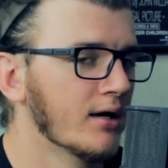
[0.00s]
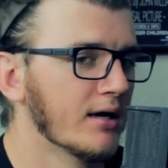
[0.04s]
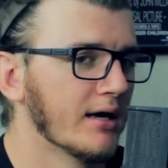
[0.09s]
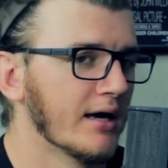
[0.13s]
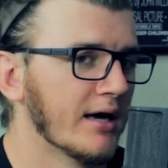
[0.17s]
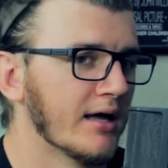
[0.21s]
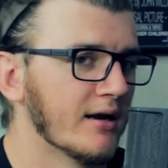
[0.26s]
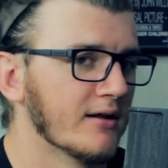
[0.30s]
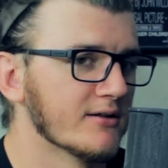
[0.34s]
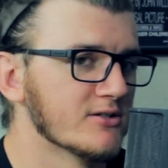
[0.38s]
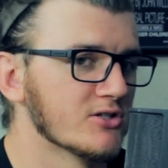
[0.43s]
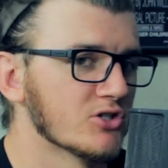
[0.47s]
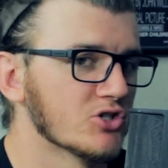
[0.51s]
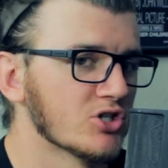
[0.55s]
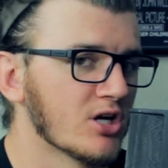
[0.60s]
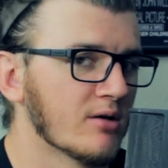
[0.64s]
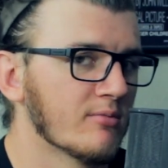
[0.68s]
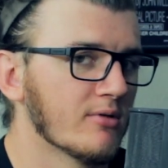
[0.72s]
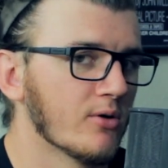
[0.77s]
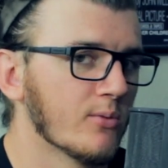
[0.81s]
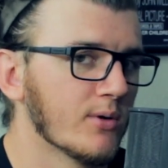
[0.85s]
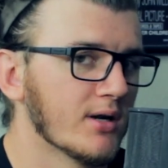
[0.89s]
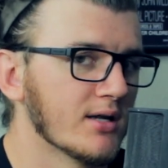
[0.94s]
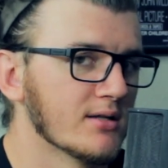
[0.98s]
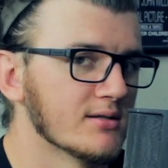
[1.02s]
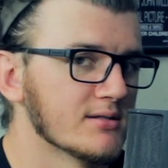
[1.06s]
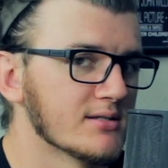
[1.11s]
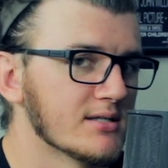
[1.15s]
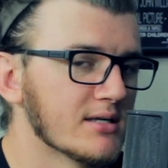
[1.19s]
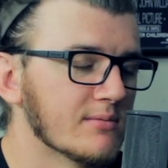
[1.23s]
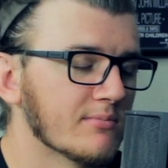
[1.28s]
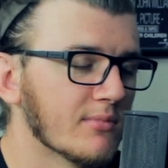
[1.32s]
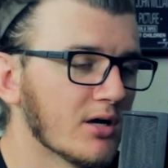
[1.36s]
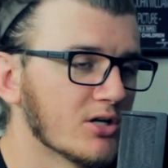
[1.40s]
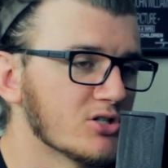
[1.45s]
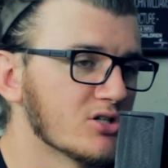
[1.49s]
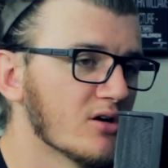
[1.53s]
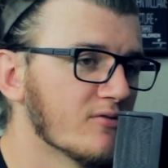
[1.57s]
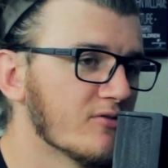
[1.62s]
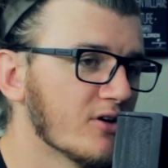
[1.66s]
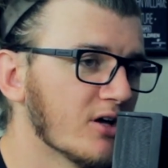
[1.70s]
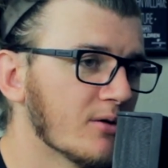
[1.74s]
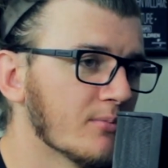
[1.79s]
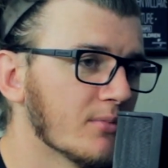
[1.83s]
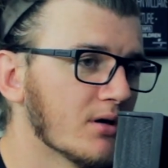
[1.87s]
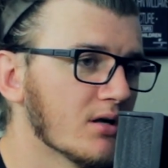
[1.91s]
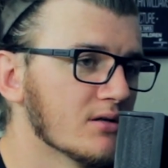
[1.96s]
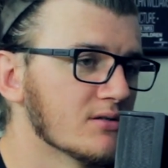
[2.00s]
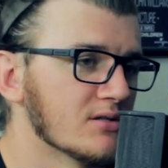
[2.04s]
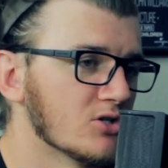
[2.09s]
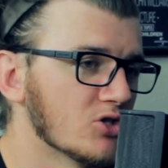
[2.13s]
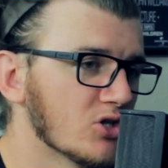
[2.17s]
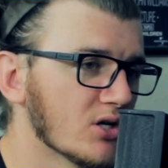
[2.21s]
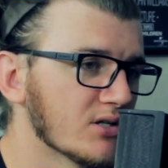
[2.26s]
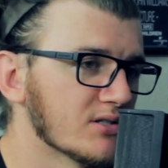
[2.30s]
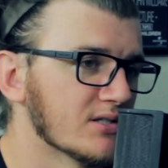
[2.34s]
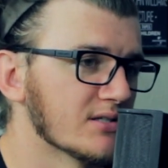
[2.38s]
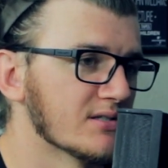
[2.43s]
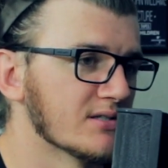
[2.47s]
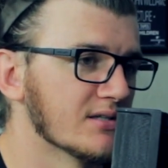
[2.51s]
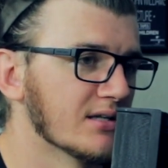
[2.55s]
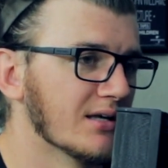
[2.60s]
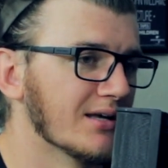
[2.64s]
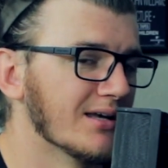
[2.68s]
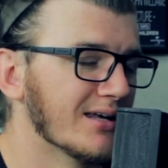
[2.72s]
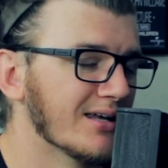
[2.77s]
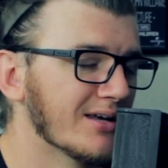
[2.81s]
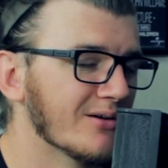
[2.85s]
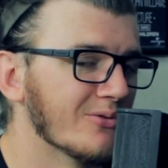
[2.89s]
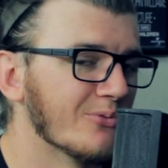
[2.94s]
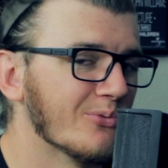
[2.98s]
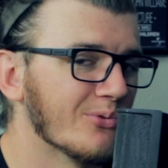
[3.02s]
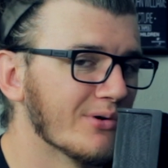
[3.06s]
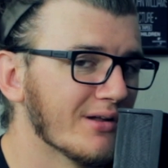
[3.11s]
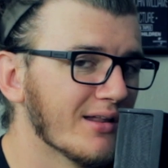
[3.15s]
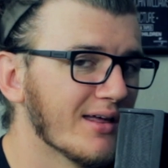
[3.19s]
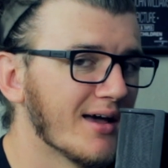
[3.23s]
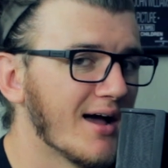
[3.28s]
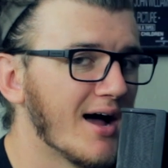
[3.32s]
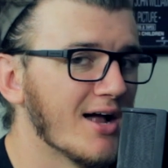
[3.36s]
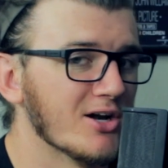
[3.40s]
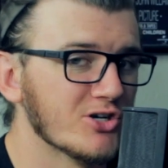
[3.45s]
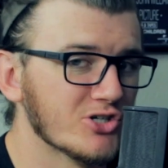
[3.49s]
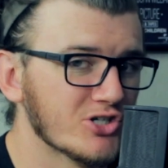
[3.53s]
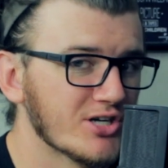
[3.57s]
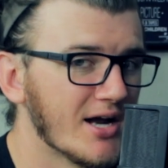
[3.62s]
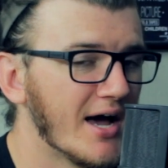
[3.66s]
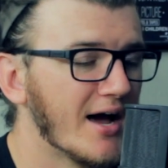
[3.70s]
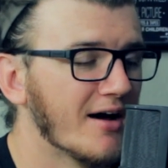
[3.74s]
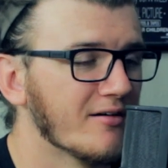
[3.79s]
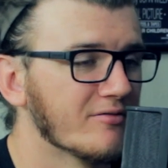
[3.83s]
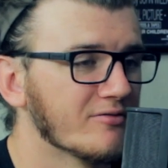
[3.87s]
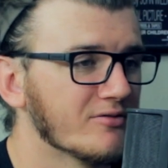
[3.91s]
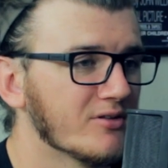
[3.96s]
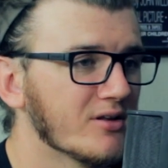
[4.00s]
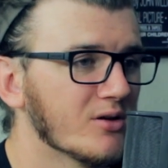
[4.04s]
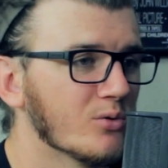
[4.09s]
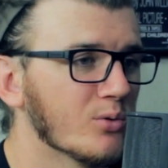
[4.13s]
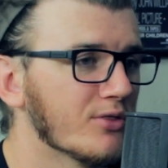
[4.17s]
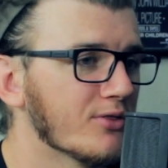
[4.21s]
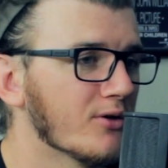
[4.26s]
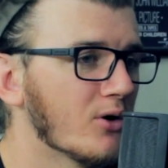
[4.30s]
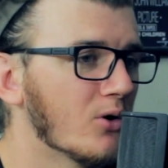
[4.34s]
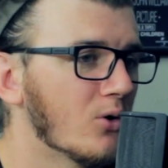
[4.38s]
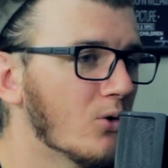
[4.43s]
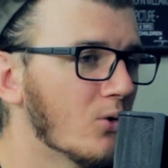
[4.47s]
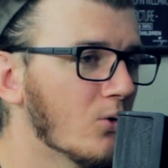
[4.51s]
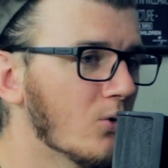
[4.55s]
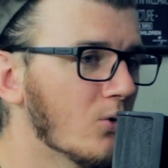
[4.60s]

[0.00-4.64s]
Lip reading: And it's a shame that we didn't see much of him because in Justice League he really got shafted with the whole...